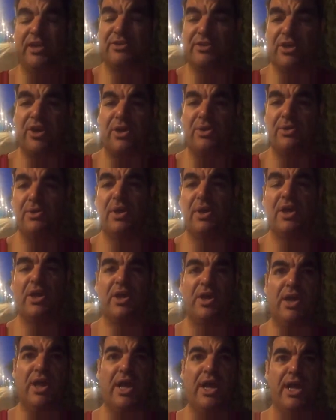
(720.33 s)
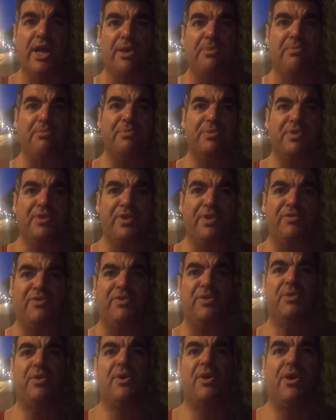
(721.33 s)
So if
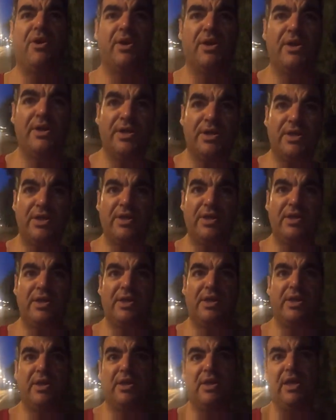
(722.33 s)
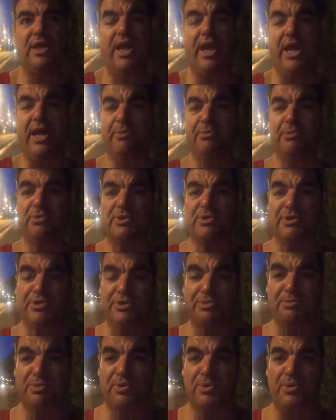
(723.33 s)
you are able to
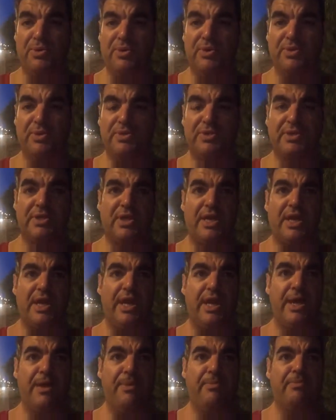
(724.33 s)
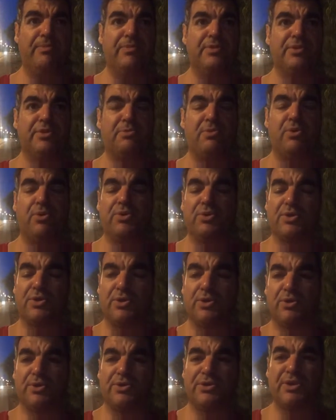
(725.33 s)
support the
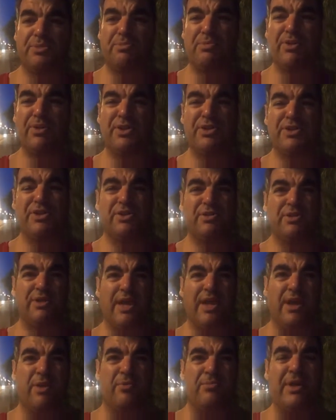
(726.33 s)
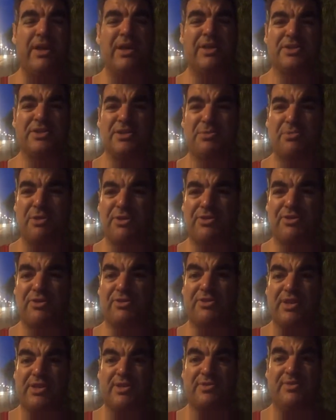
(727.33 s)
cause, then please do, to help make this the most
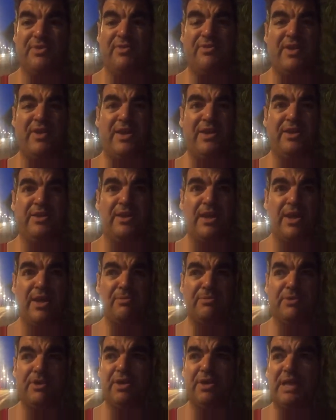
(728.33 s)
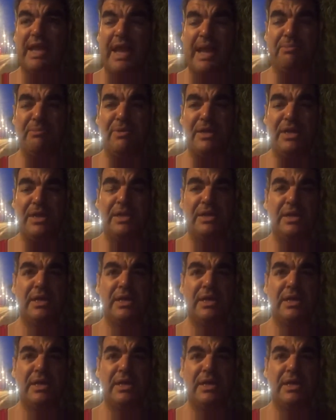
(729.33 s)
successful event that it can be.